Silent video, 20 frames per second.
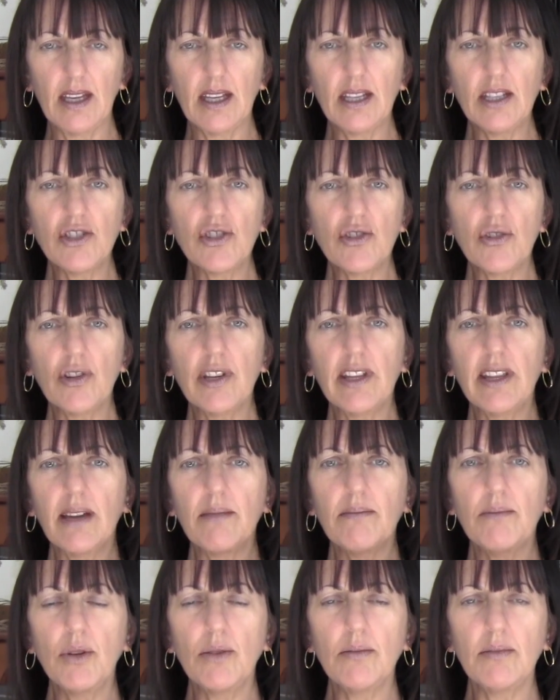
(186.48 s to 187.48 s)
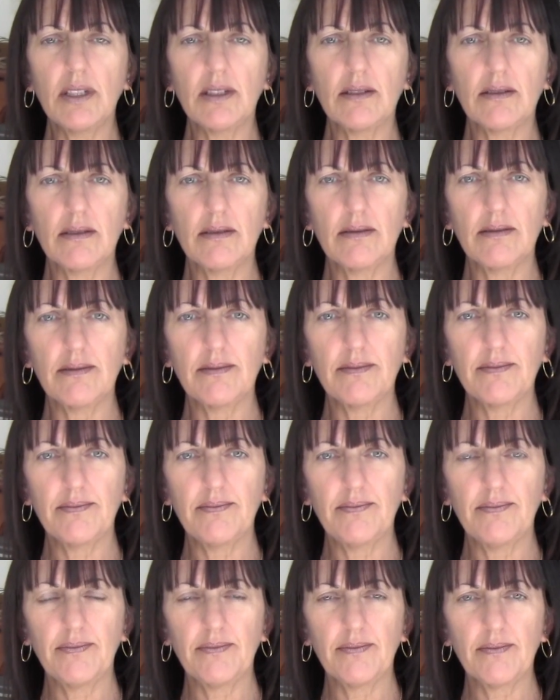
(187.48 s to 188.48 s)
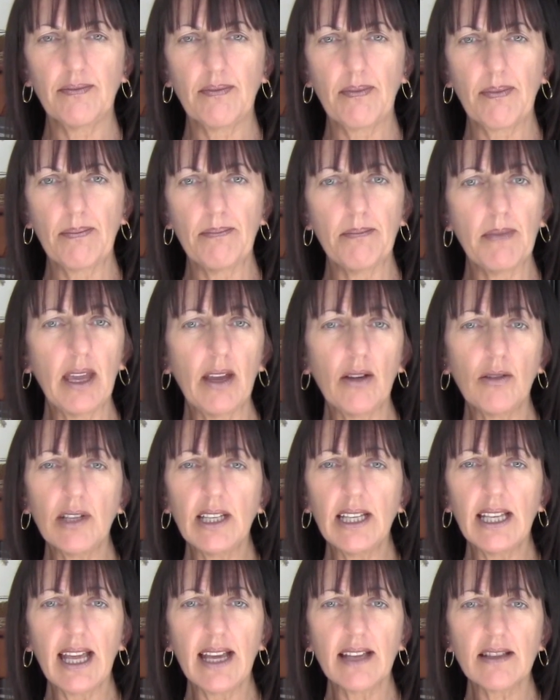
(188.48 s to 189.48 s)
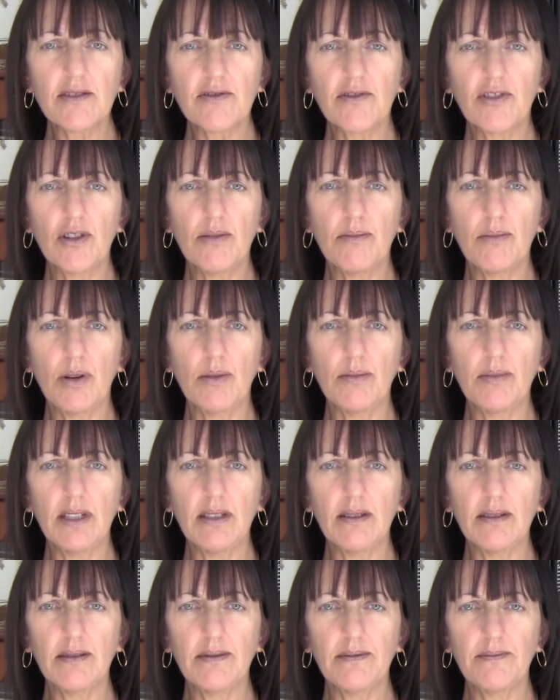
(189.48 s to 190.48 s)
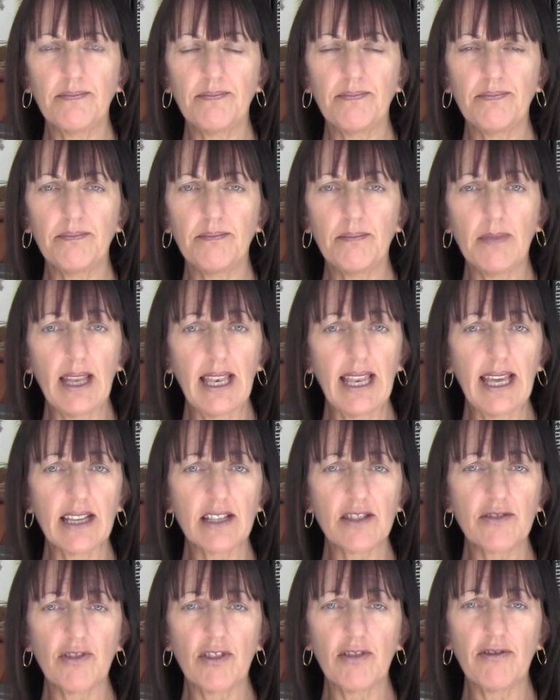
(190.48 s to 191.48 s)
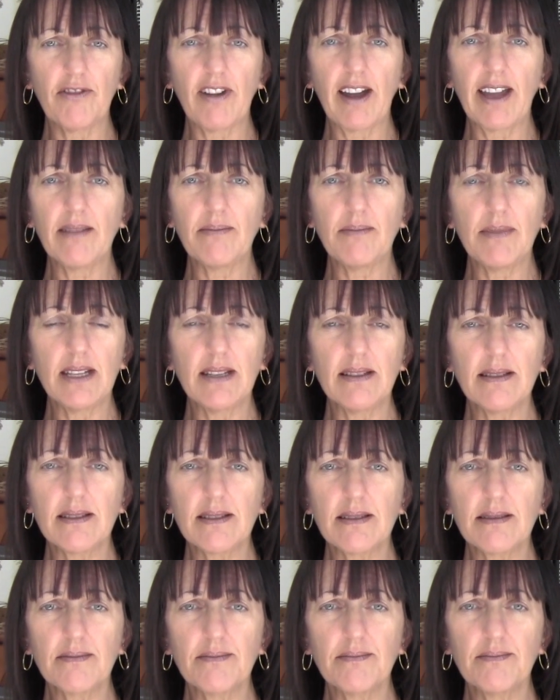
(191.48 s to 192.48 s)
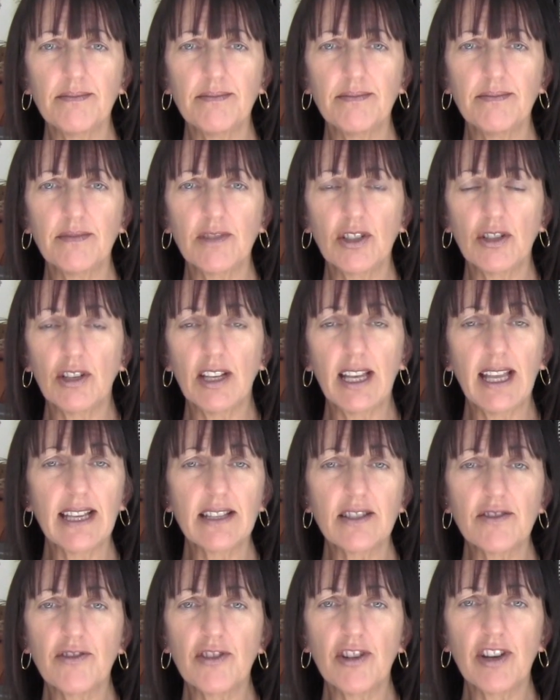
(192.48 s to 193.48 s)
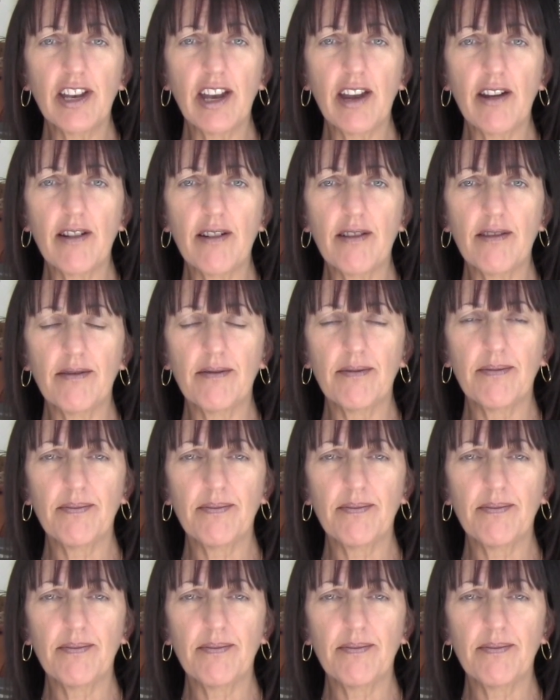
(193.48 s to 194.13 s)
And enjoy that moment. It may only last for a moment. It may last for 5 minutes. It could last for an hour.